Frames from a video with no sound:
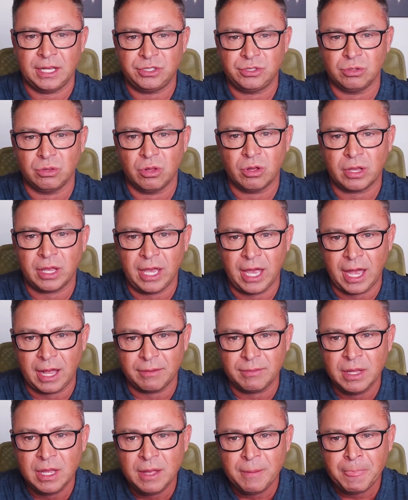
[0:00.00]
you look
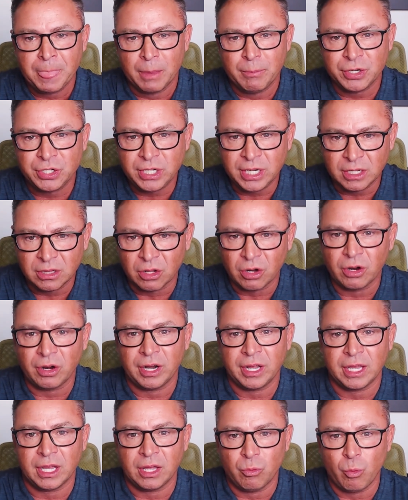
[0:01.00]
at machine
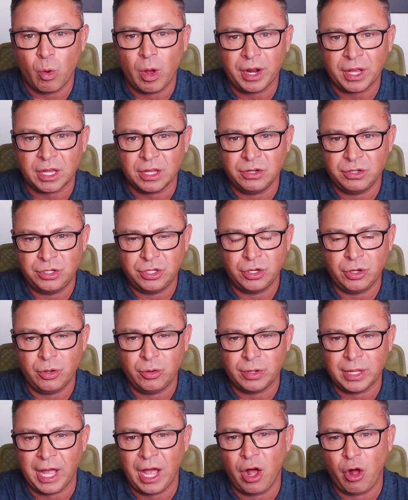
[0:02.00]
learning and what it can
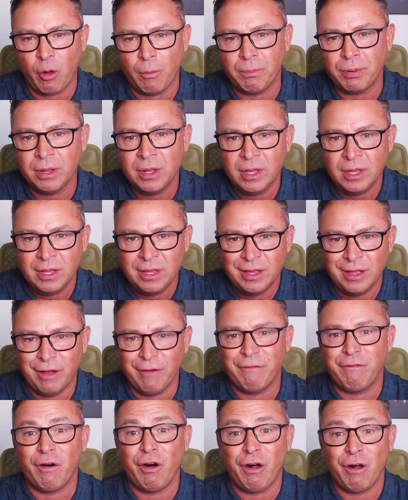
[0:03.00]
do to help
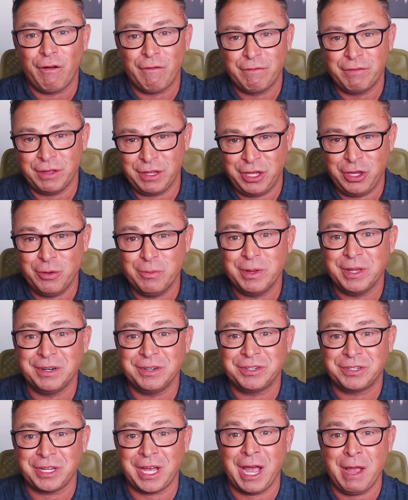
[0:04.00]
evolve the
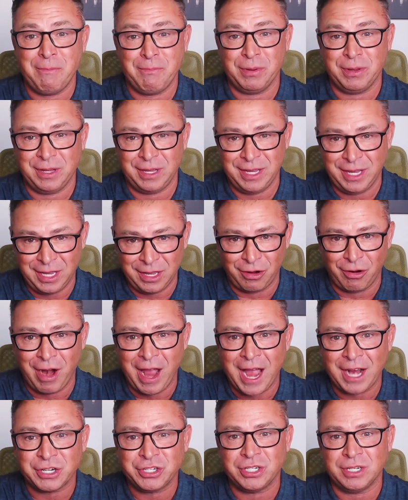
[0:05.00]
human type
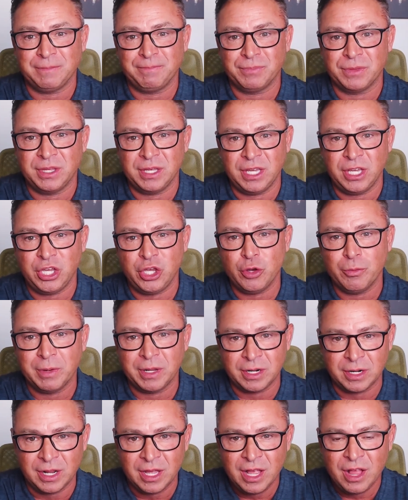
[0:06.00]
interaction, the
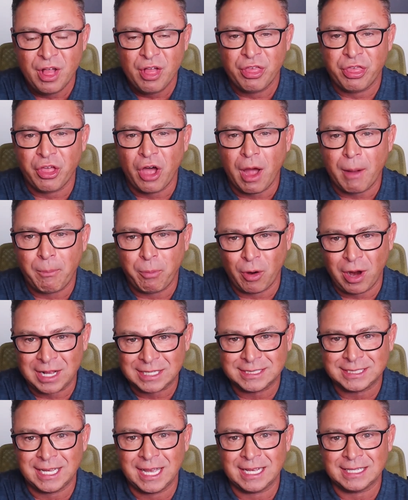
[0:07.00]
human thought
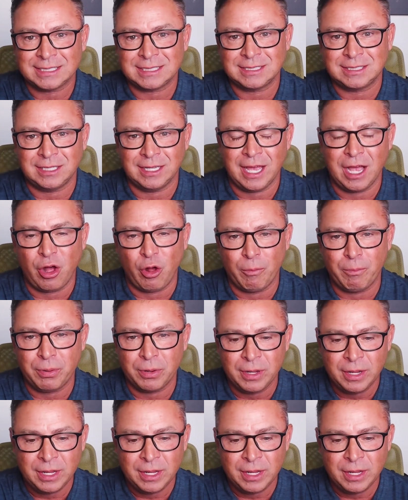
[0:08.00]
process to help